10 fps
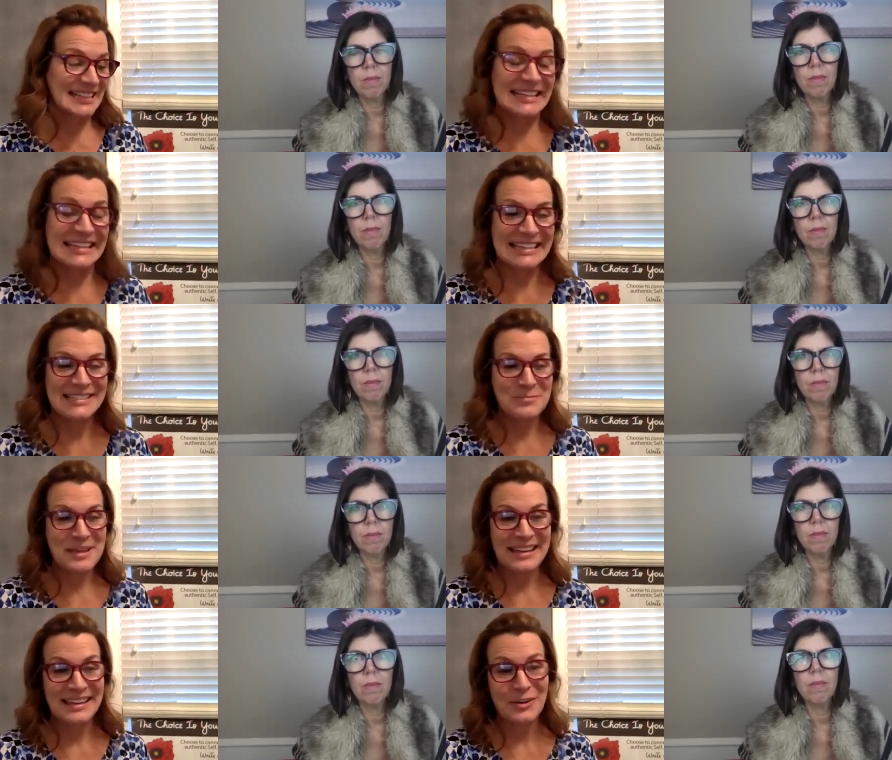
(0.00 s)
Speaker 1: the key to
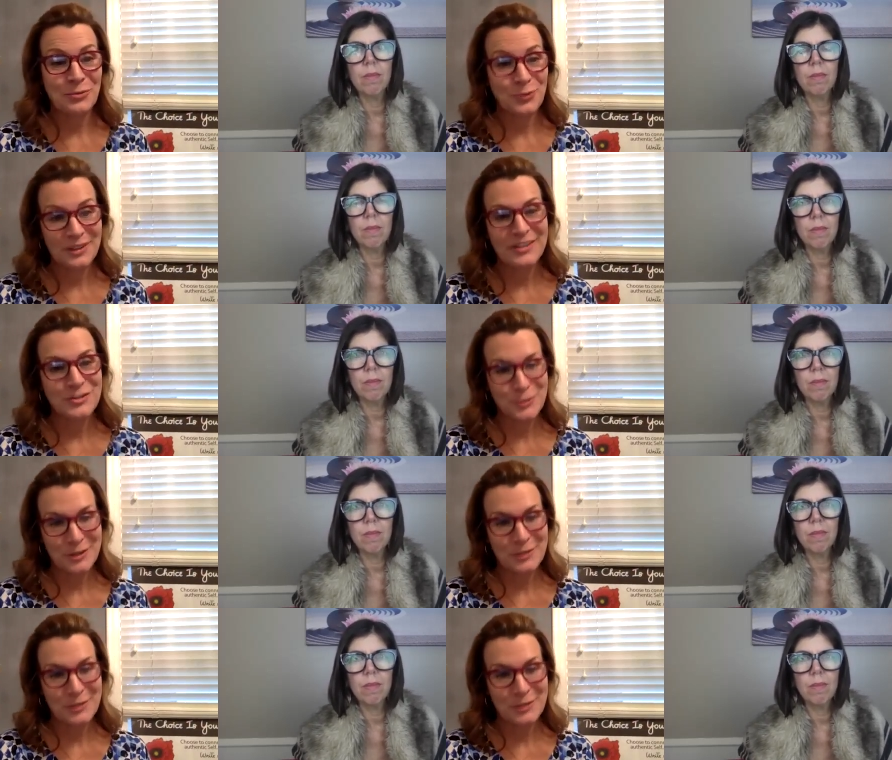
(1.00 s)
making it a really
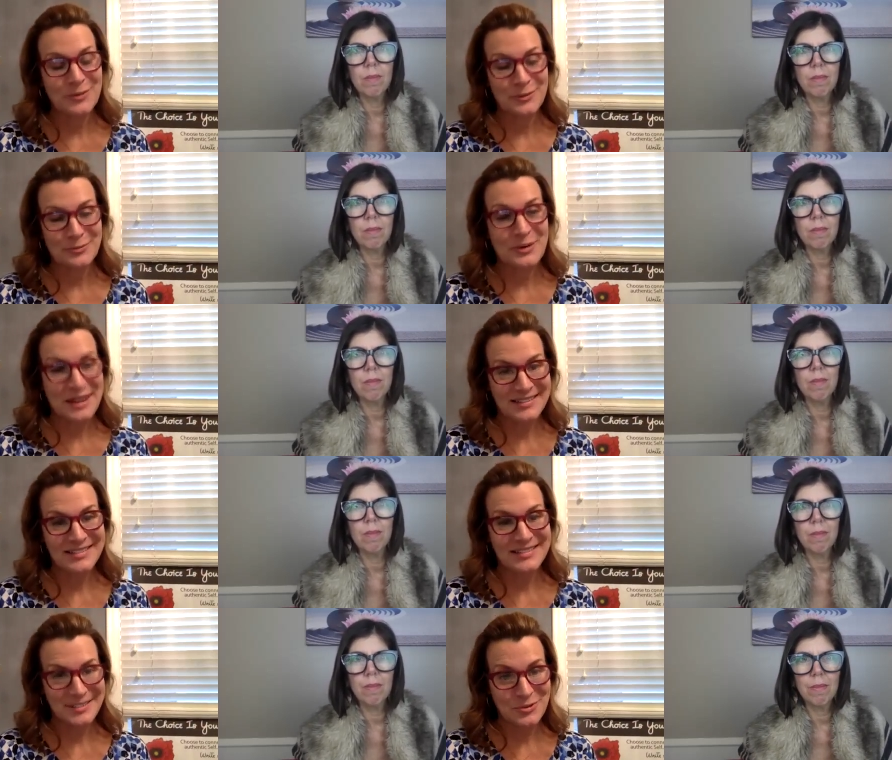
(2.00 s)
enjoyable
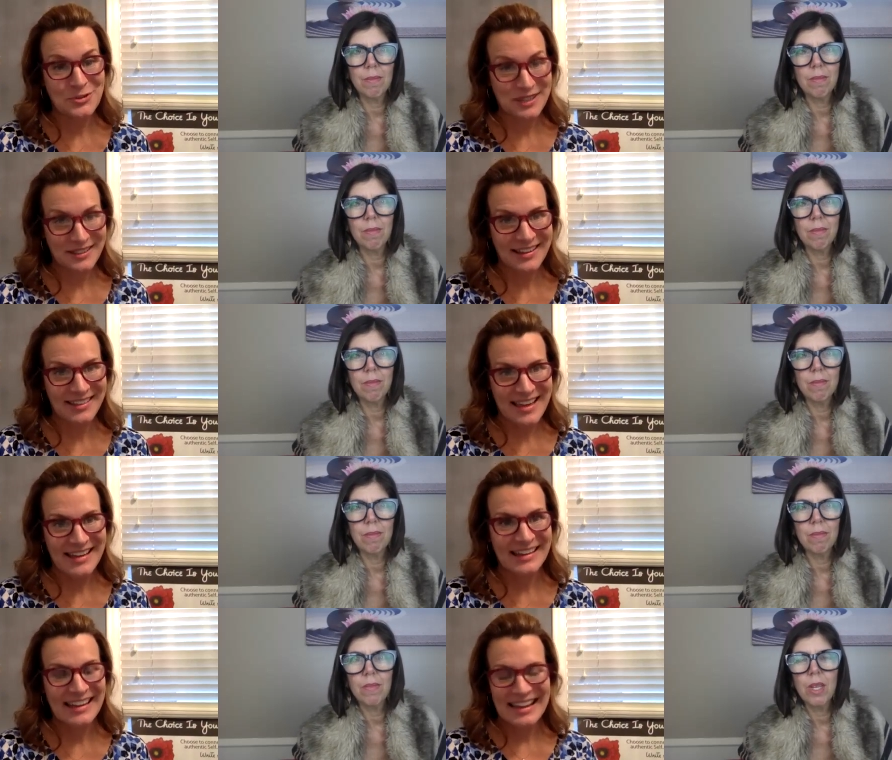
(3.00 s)
practice is when you get like that.
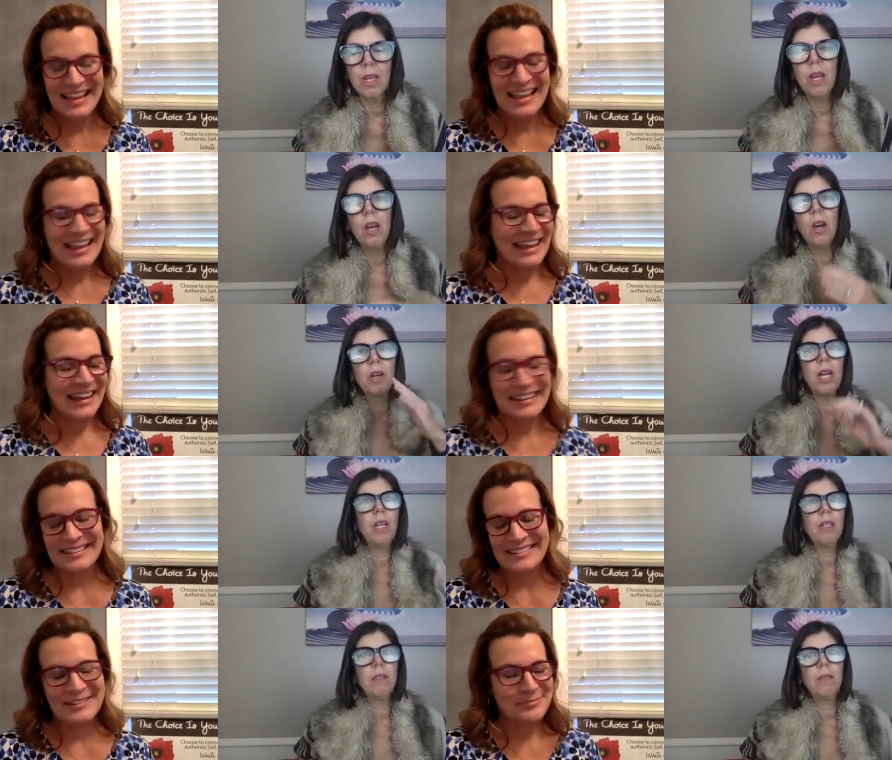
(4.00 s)
And
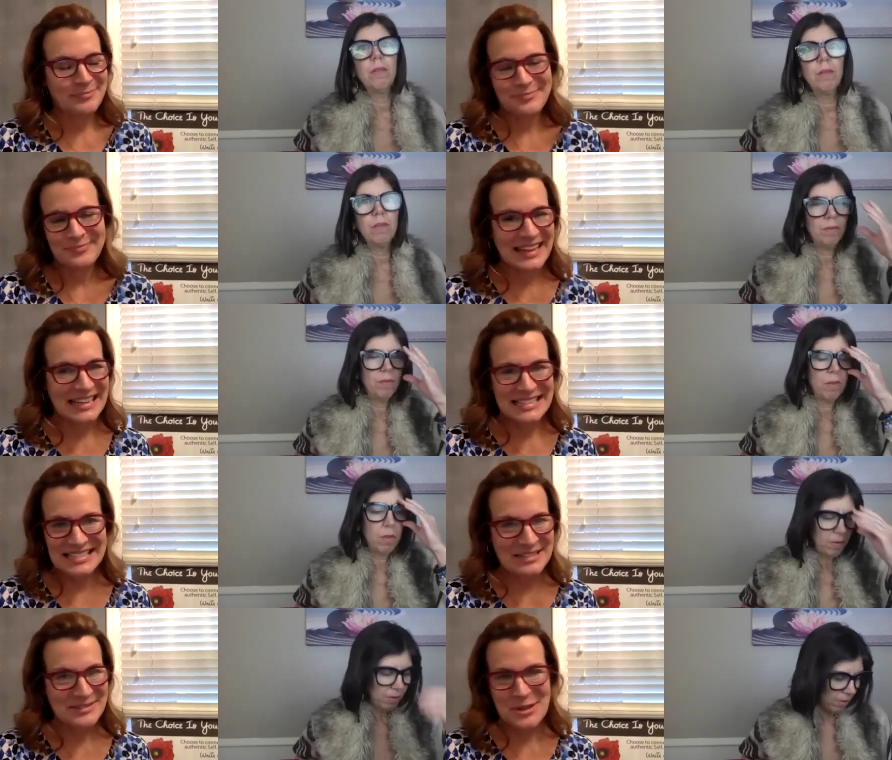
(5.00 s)
um, it does
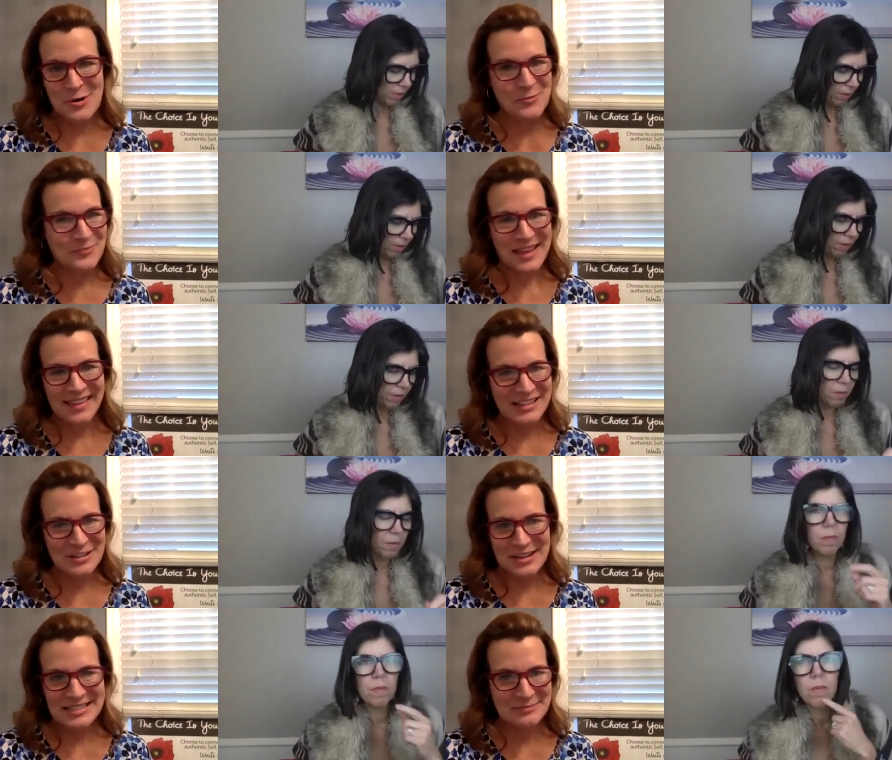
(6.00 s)
it.
Speaker 2: So yeah, that's
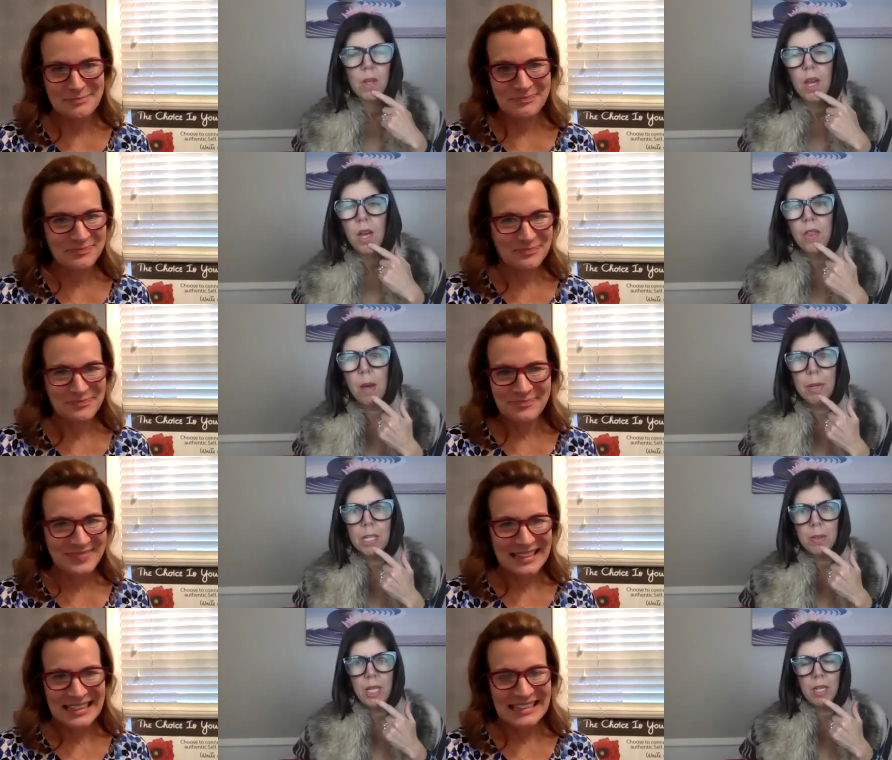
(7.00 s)
awesome. That
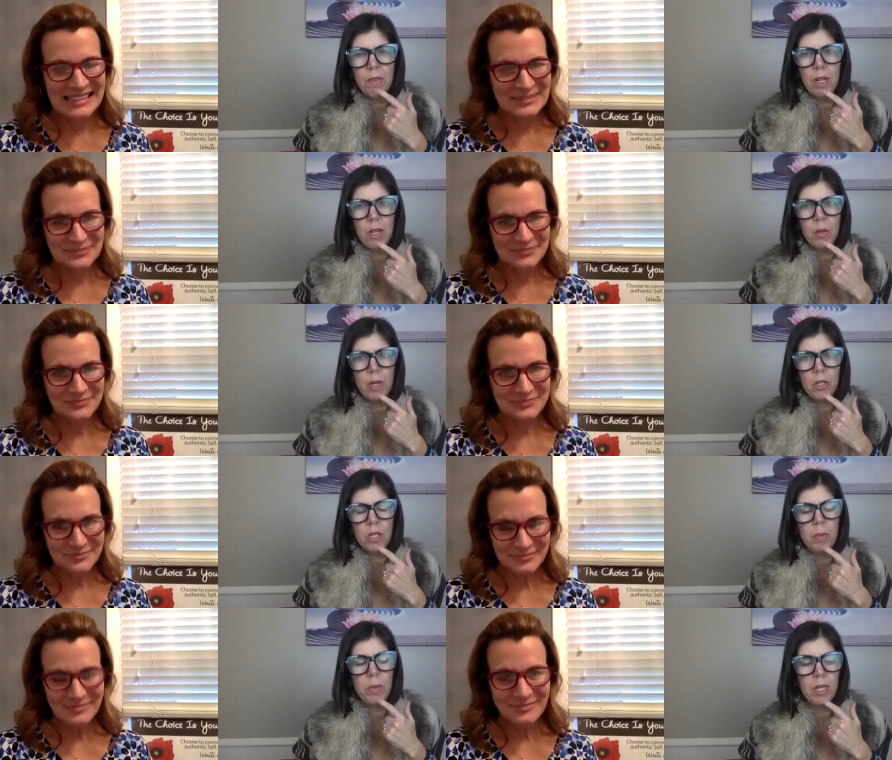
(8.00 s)
makes me think of another
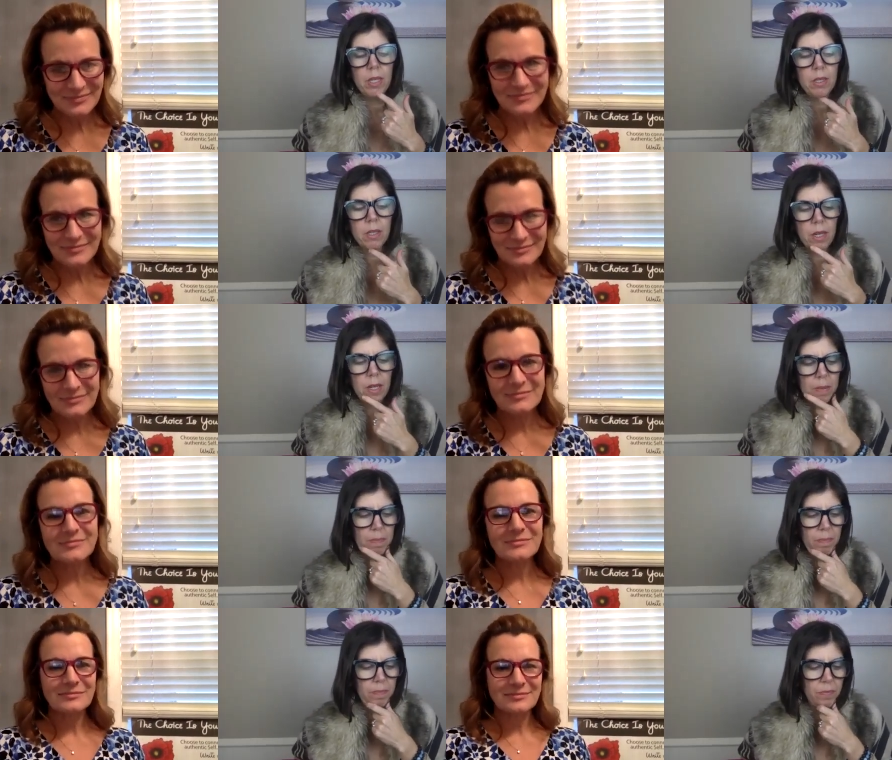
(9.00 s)
question because
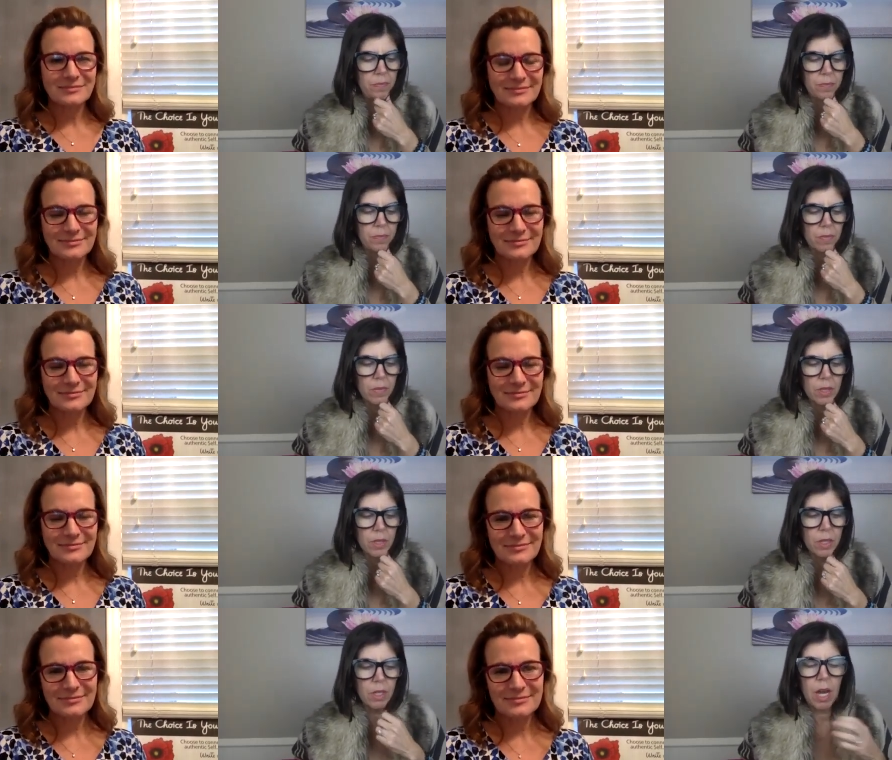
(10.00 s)
um,
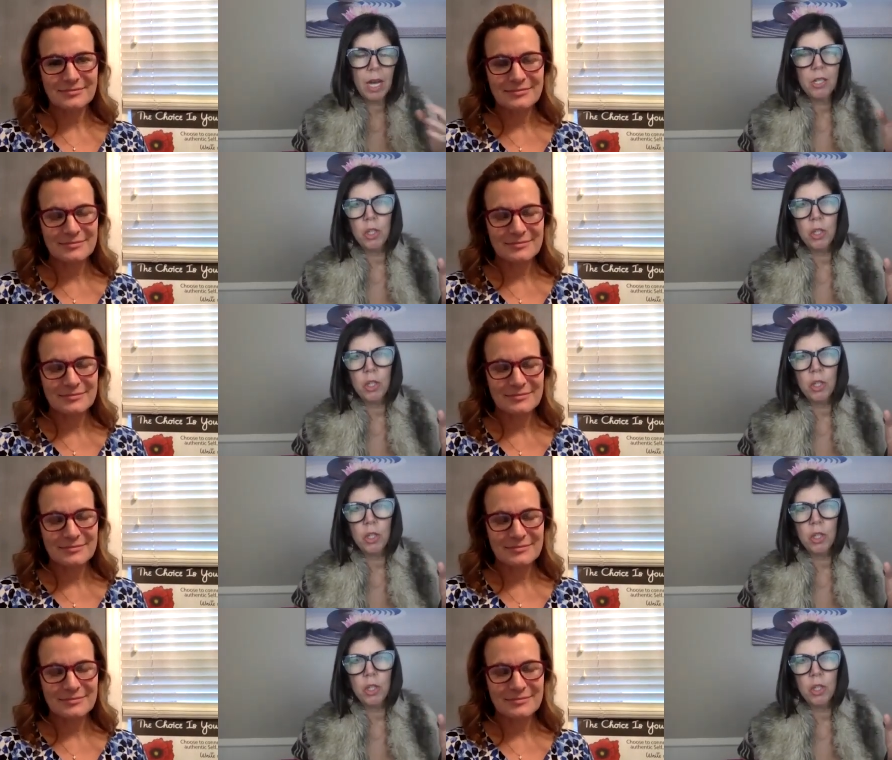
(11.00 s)
I